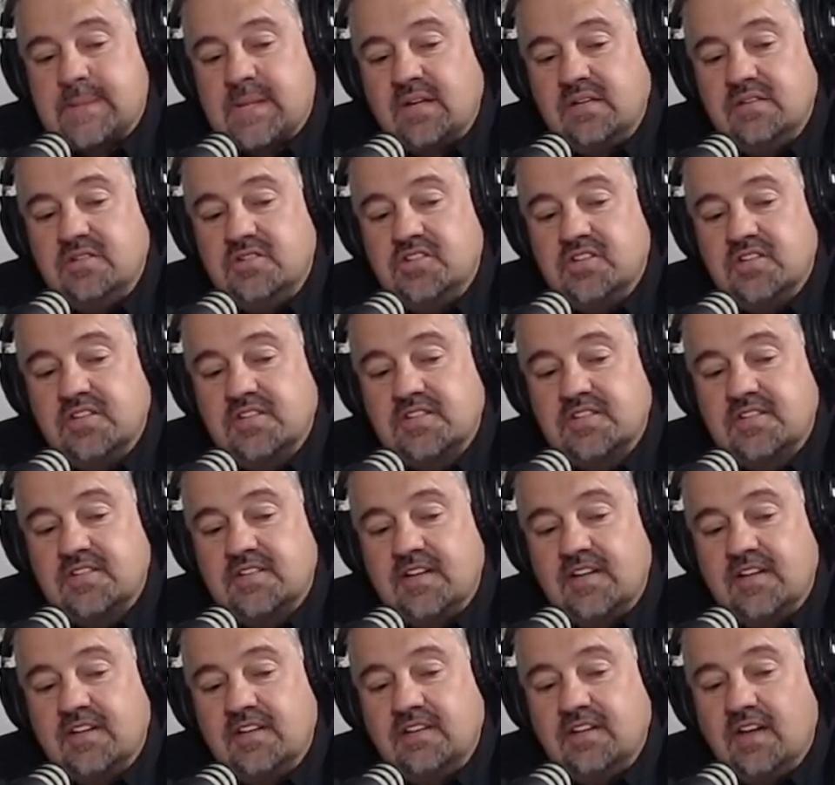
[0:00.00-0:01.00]
just
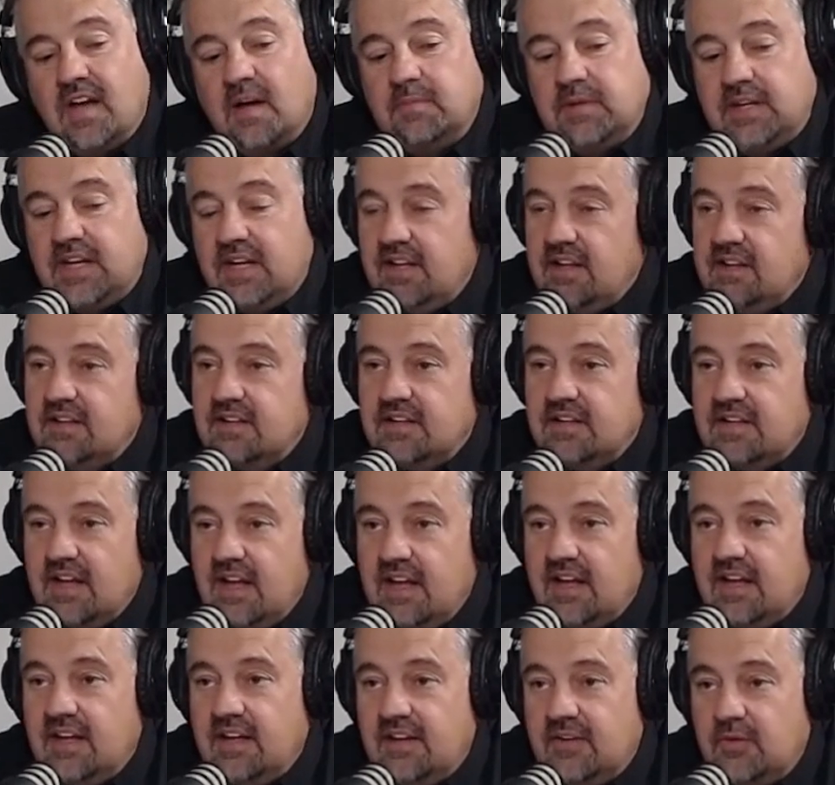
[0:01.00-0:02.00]
dominating the
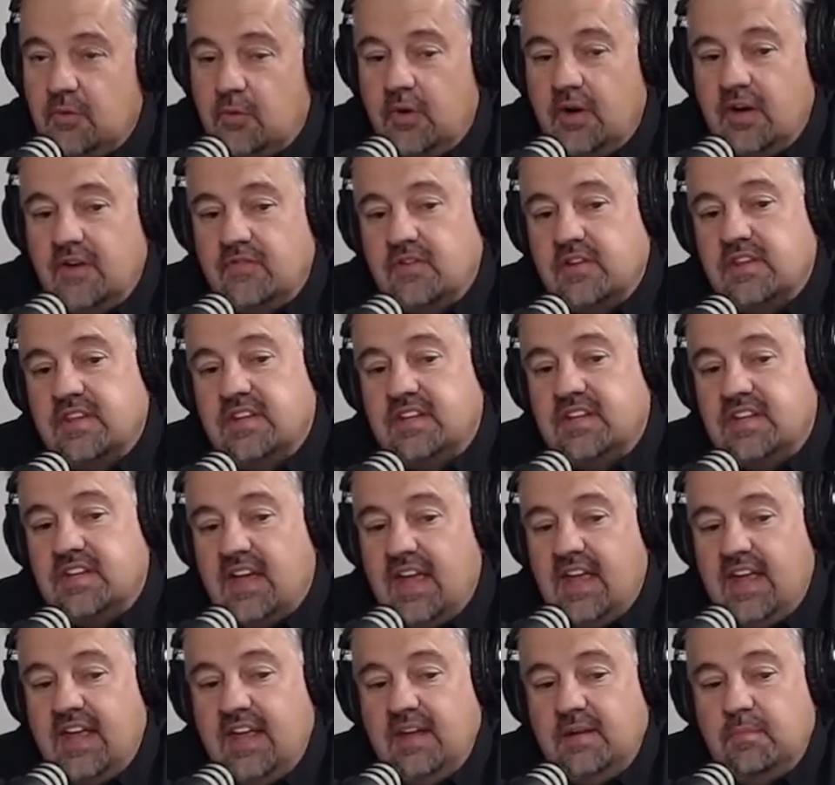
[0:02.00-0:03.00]
day, whatever the
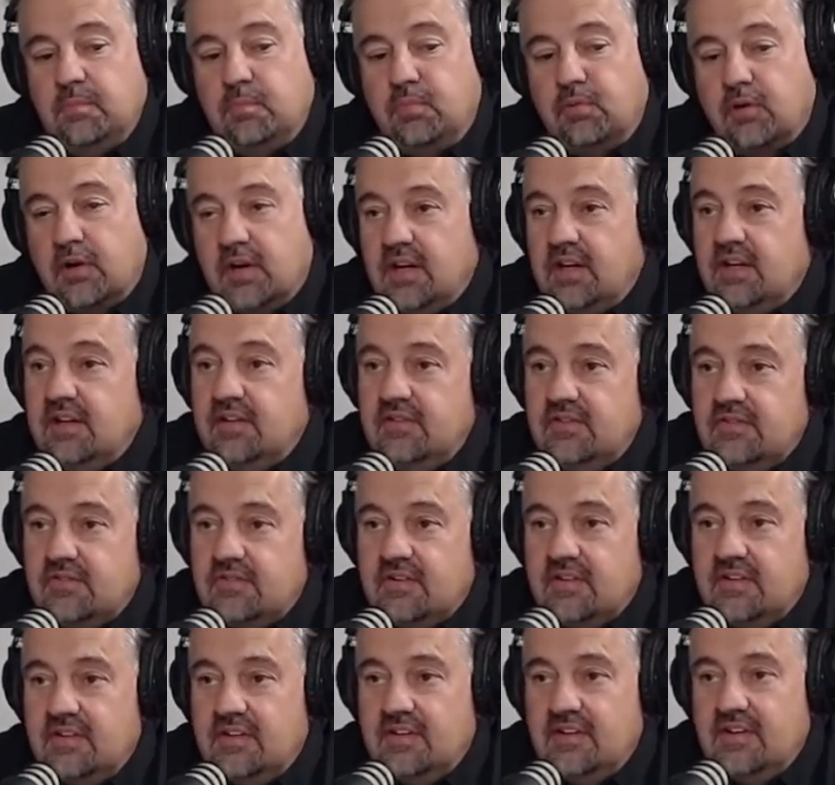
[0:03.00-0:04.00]
day brings,
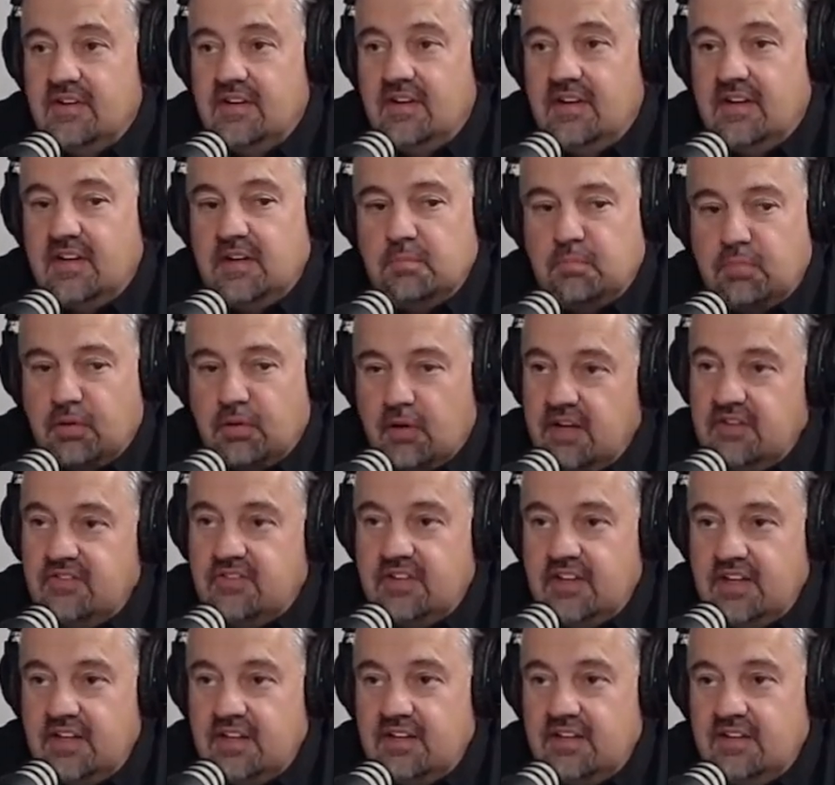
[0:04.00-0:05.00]

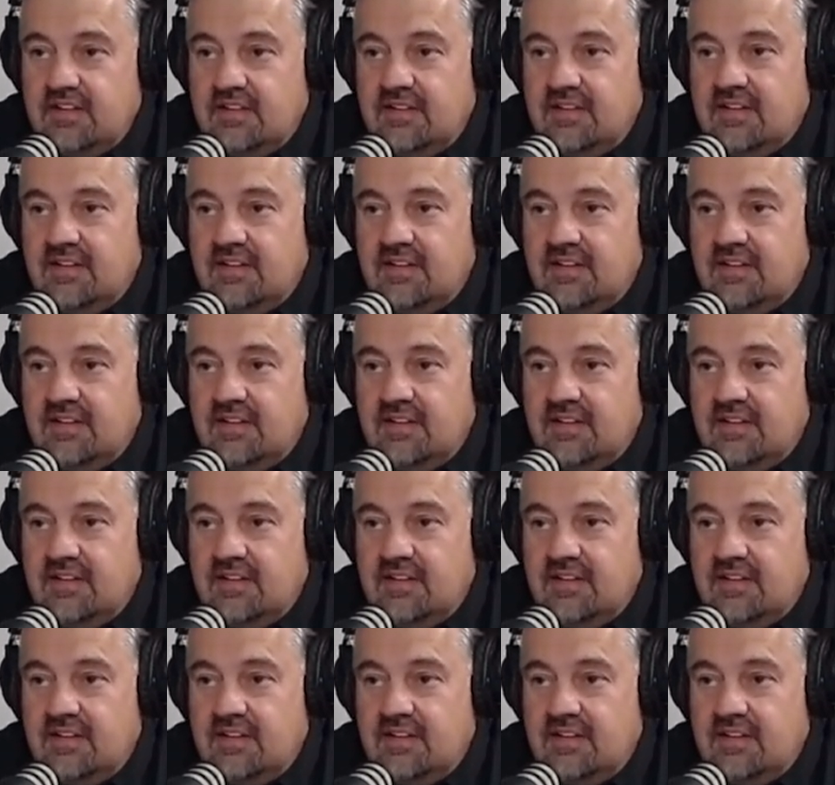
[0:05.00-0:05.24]
embracing it.